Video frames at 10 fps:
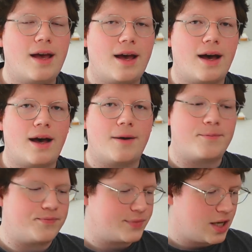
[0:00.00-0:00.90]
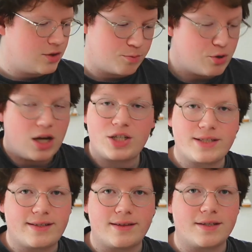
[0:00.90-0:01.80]
Um, the
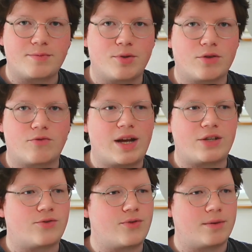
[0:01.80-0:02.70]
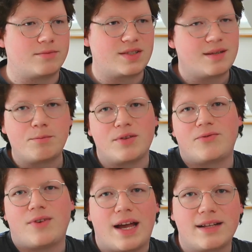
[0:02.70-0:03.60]
projects in this book range from simple
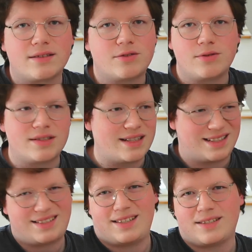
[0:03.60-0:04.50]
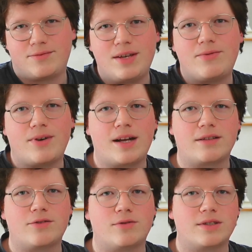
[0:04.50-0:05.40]
file tools like CSV file
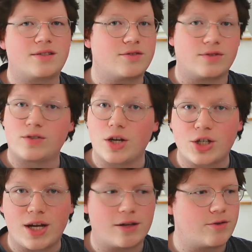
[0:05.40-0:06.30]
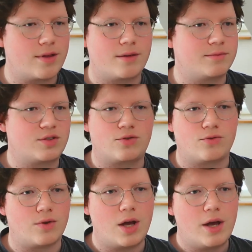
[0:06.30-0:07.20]
tools to search algorithms
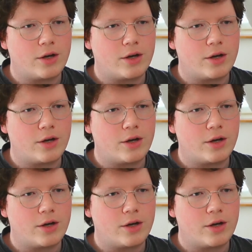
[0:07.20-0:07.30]
to